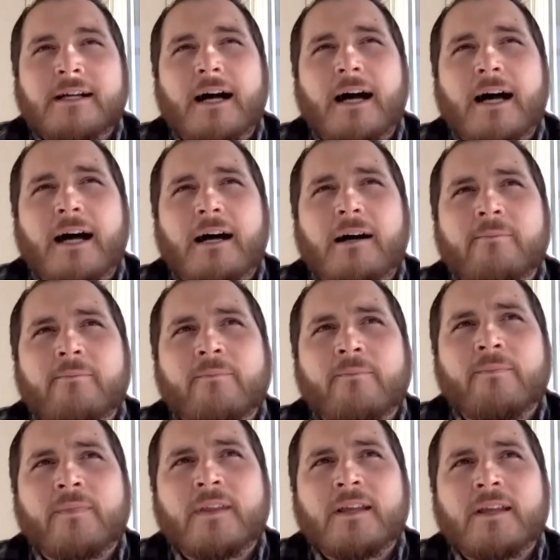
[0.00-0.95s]
So
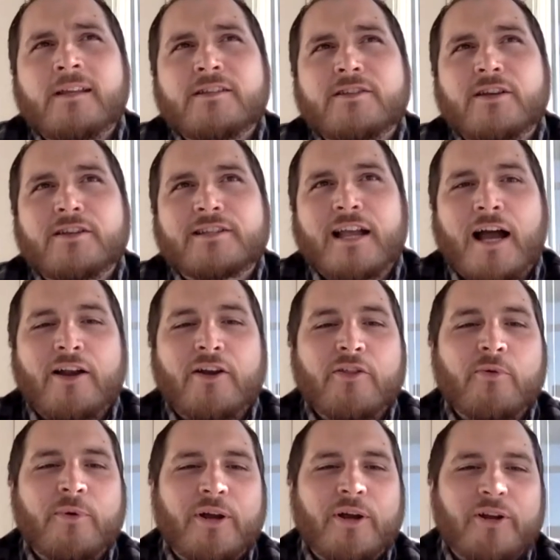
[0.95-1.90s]
I was kind of
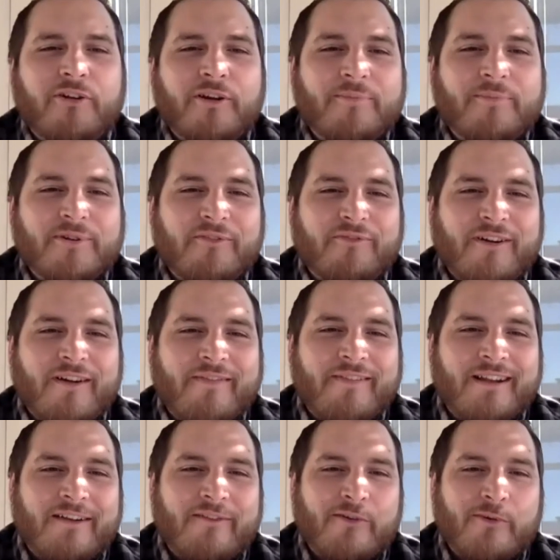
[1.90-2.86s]
the weird crypto
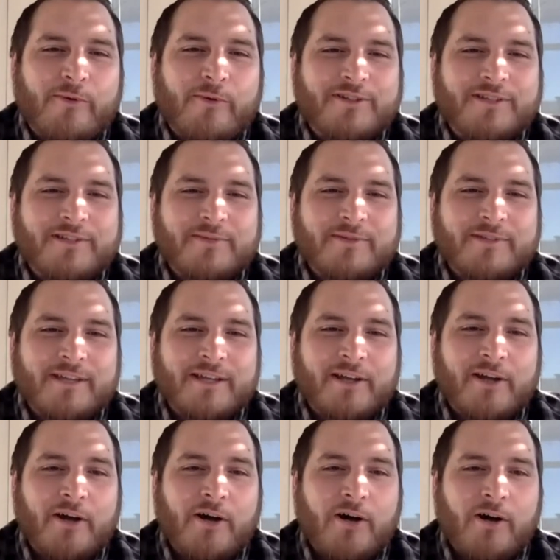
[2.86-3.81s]
friend that everyone just was
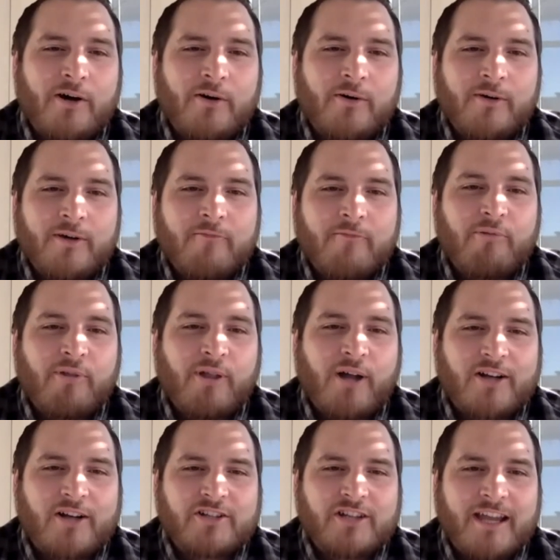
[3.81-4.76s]
like, oh,
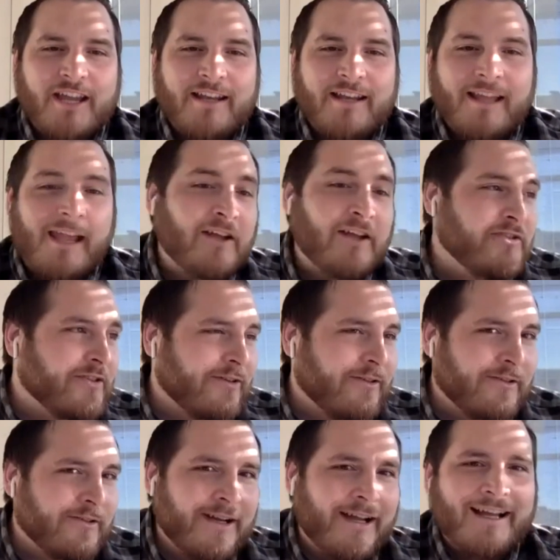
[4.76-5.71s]
blockchain,
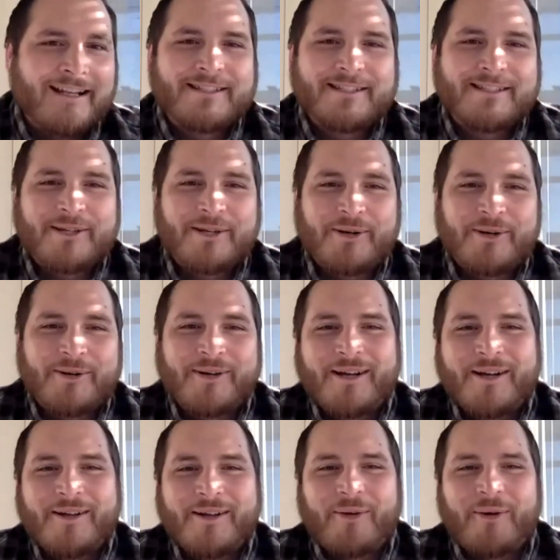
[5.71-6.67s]
Andrew. And so
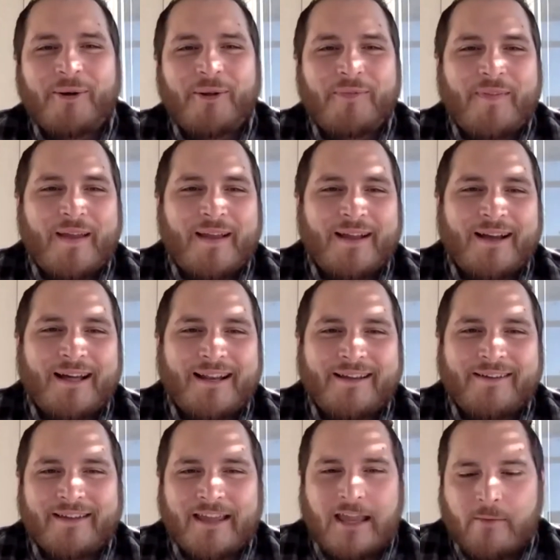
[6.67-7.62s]
the whole thing kind
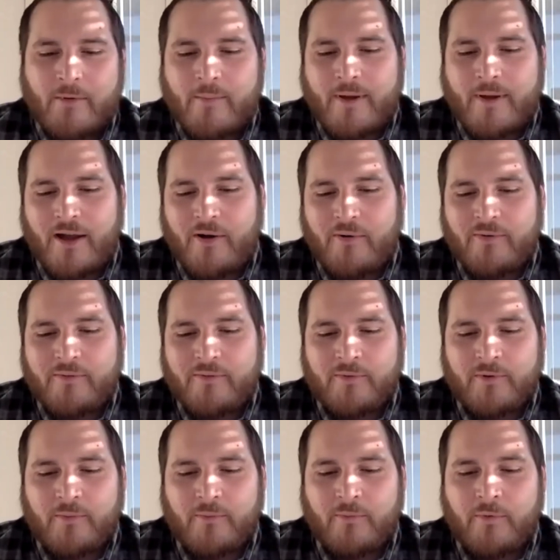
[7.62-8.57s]
of came about
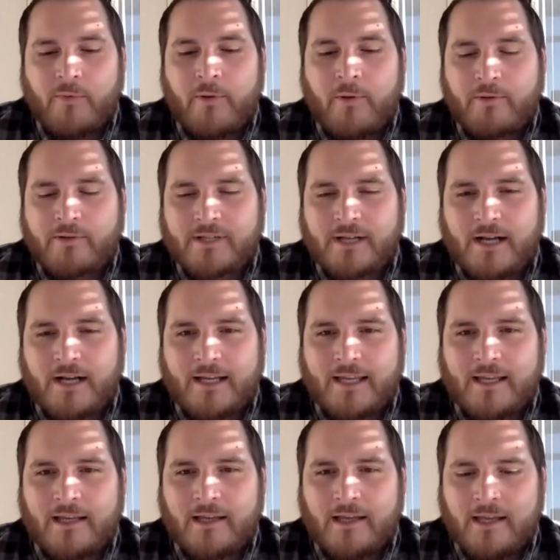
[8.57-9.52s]
when we were
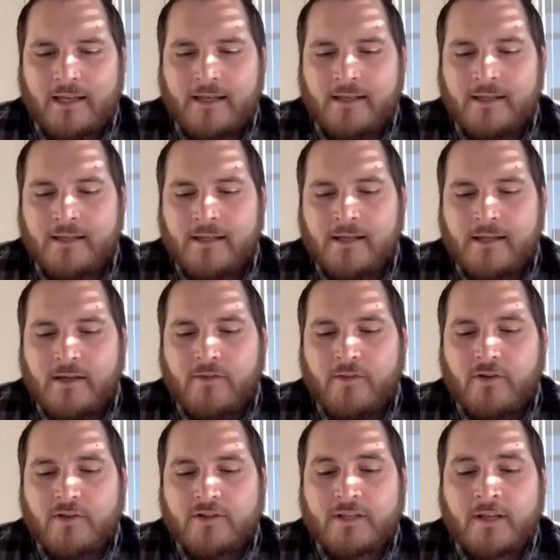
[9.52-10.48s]
talking, and
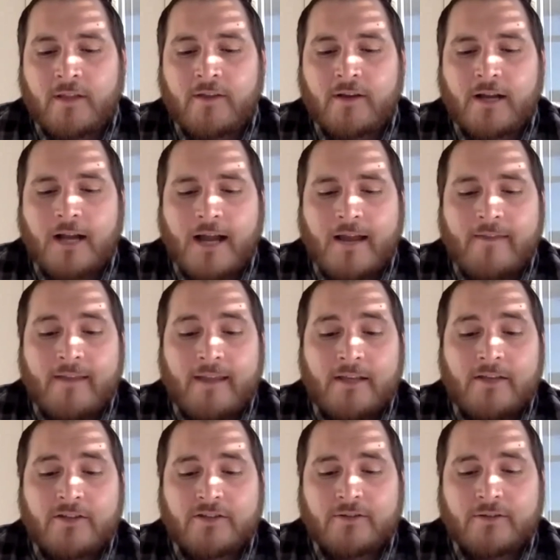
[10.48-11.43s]
there's another guy in the
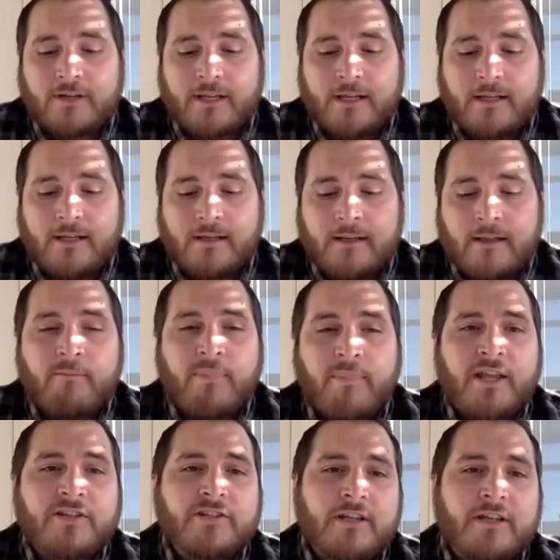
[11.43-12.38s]
industry named
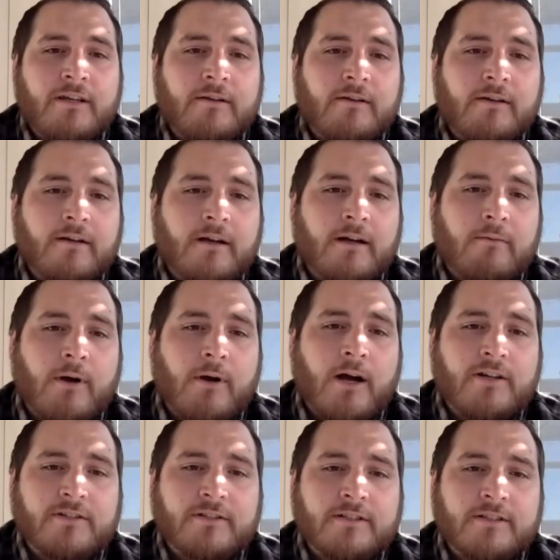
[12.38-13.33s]
Benji
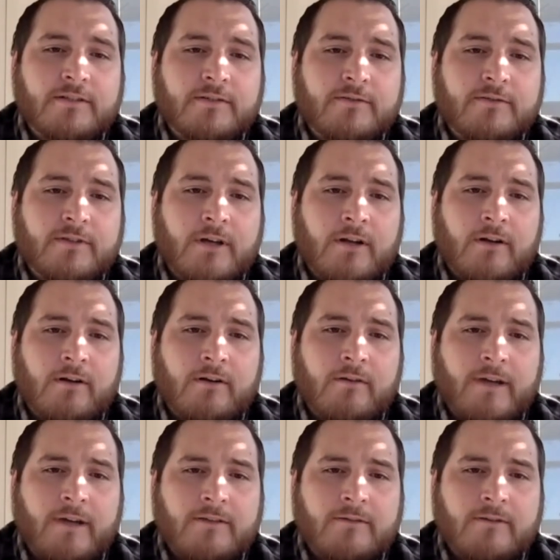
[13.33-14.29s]
Rogers, who's on our
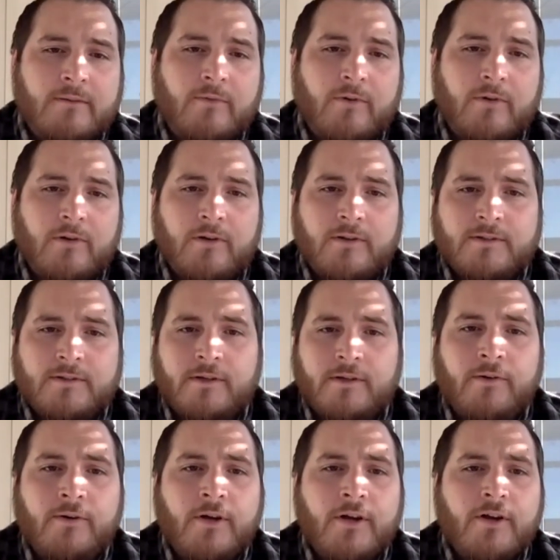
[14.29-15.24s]
advisory board
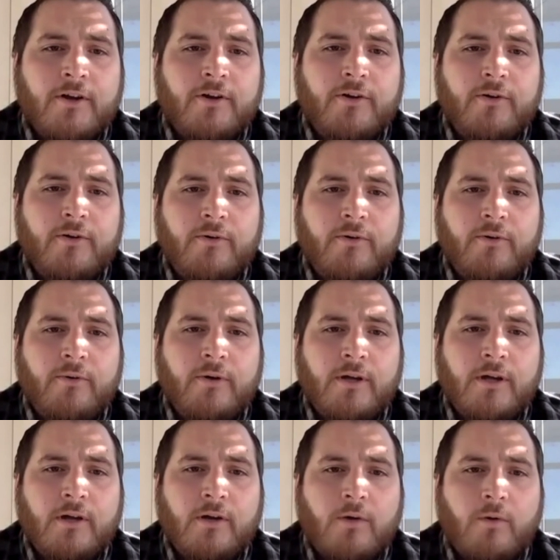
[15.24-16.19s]
also, who
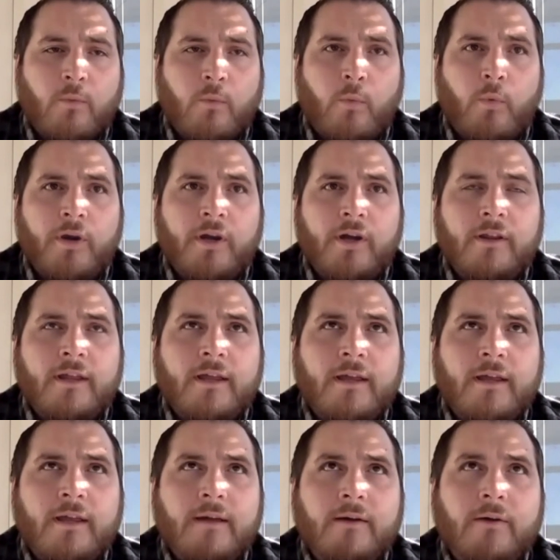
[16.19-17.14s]

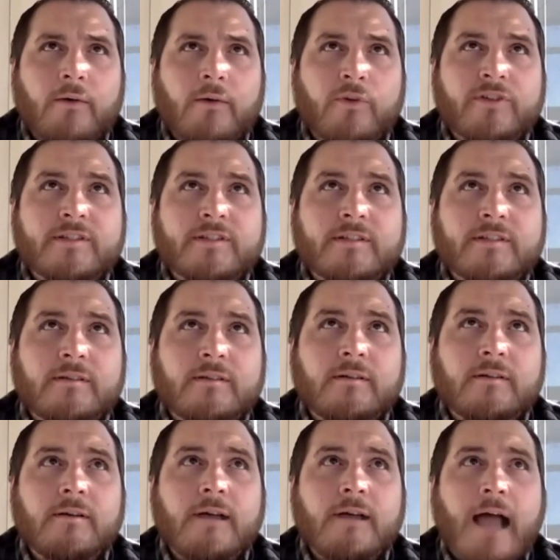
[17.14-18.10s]
really was
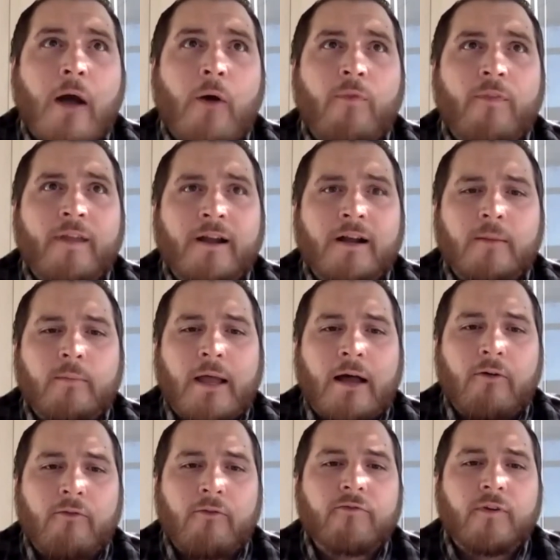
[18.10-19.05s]
out there
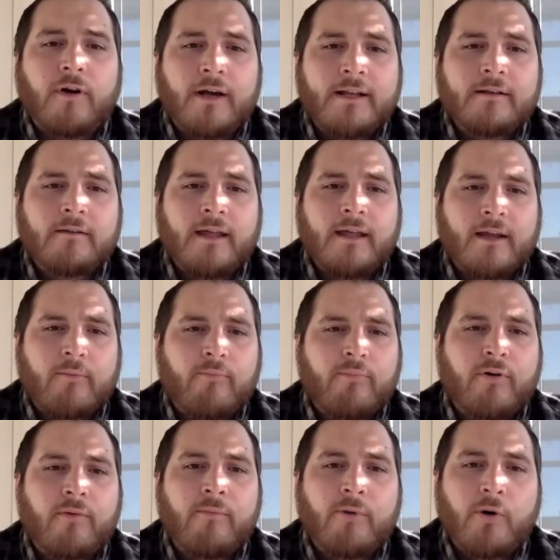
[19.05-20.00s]
out front, like
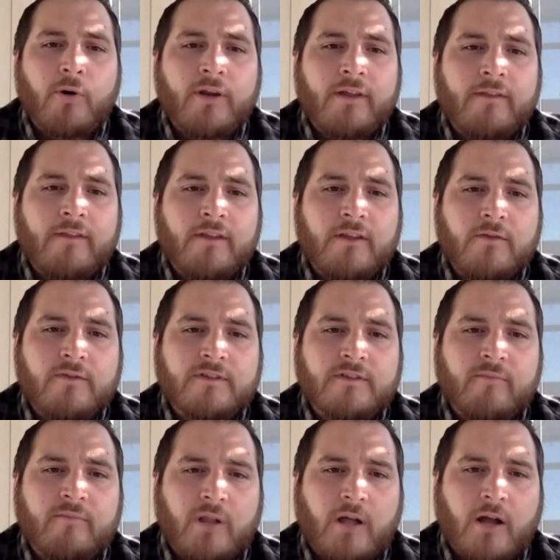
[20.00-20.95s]
promoting the use
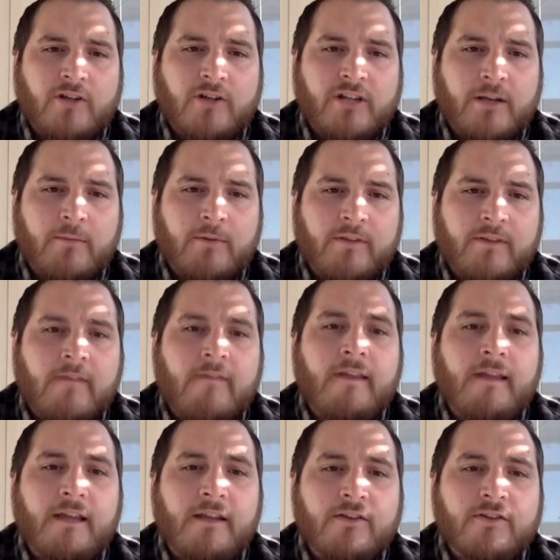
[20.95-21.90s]
of blockchain within
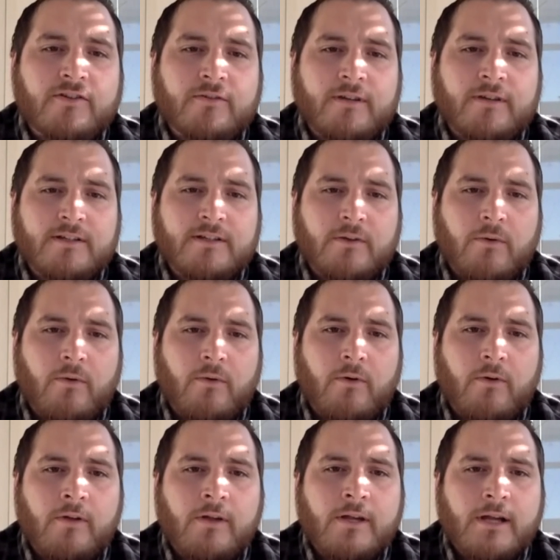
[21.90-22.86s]
the industry as a
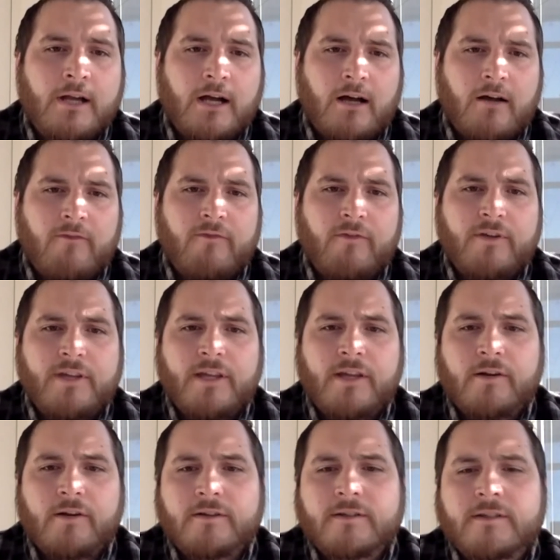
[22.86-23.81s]
whole for
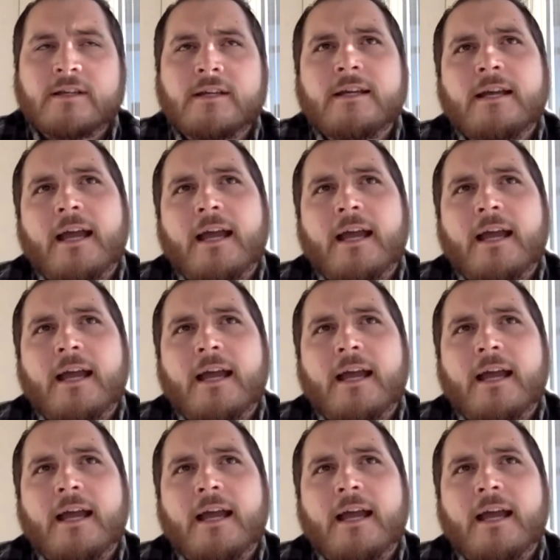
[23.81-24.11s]
years.